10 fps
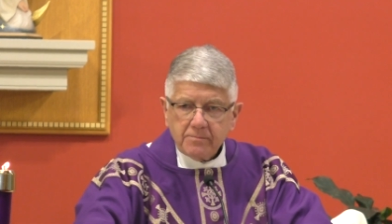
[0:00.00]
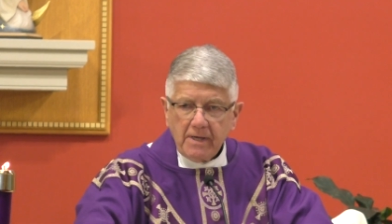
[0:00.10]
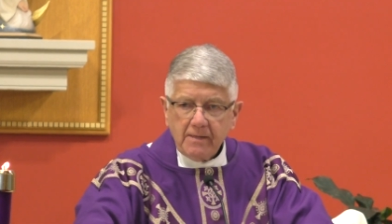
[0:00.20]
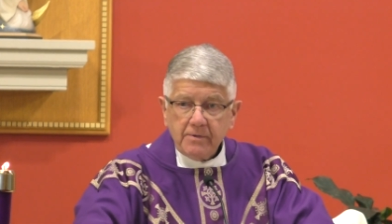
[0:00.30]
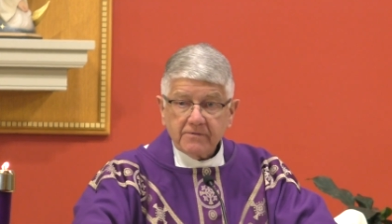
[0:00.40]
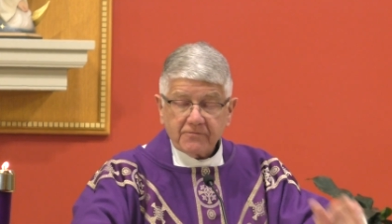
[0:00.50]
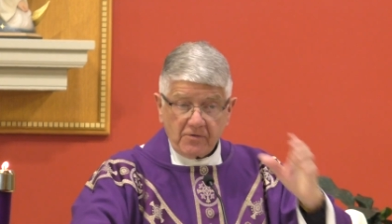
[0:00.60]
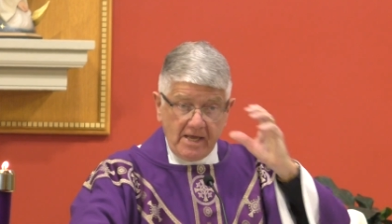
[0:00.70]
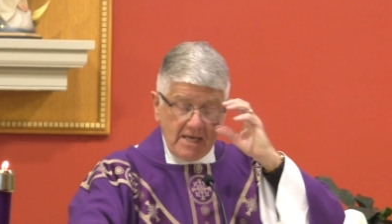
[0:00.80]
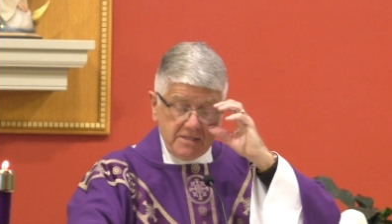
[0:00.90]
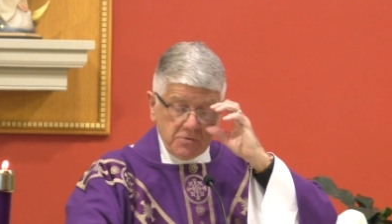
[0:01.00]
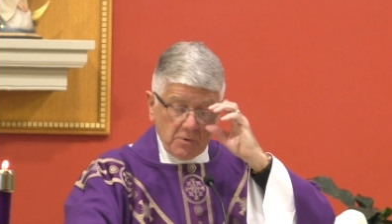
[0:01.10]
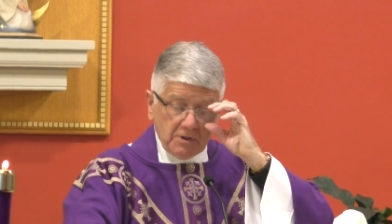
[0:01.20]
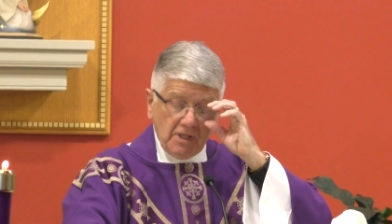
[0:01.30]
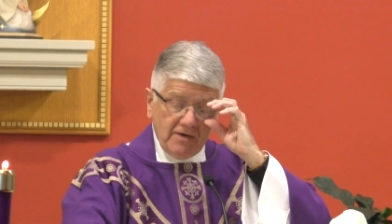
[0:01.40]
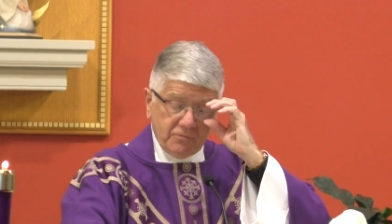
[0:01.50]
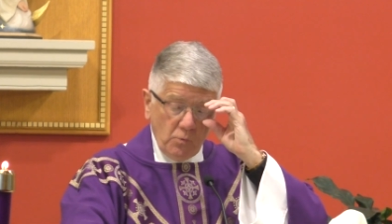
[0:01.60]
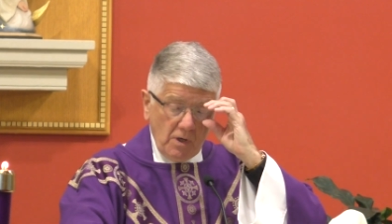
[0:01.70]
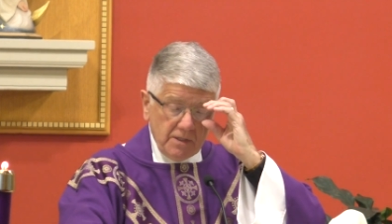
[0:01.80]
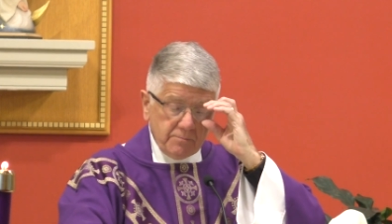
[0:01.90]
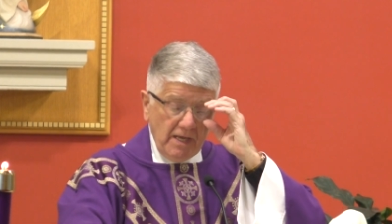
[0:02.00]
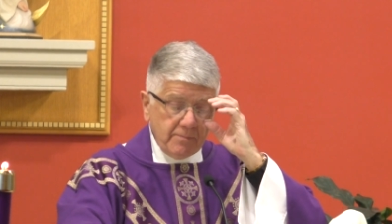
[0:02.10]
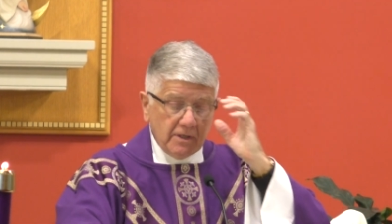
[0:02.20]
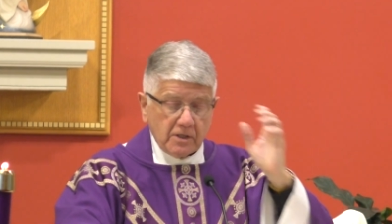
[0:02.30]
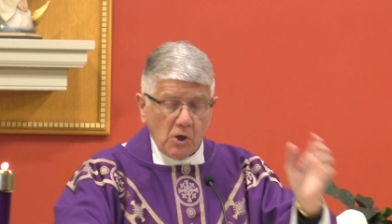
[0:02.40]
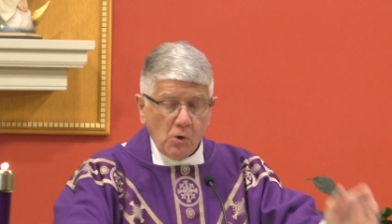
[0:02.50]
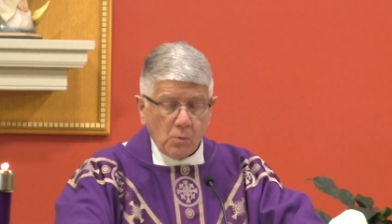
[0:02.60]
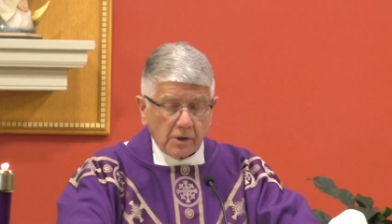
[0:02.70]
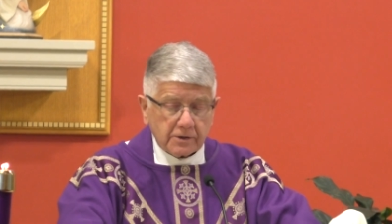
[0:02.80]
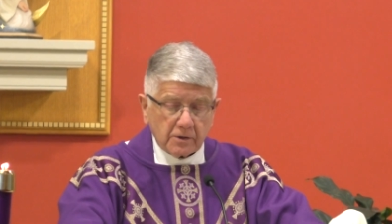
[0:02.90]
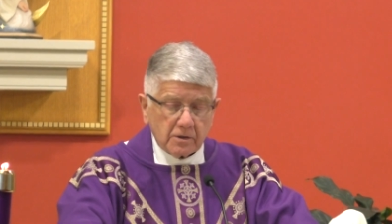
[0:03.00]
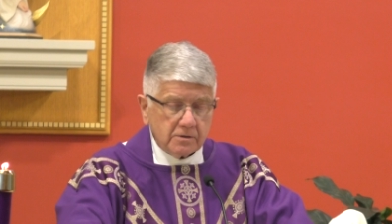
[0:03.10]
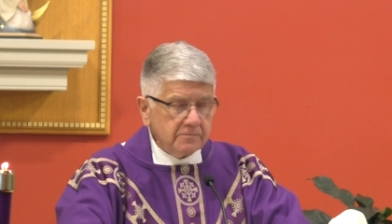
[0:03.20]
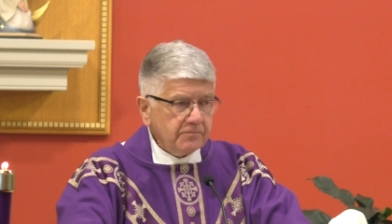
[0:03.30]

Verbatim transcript: maybe a friend or a loved one, maybe a coworker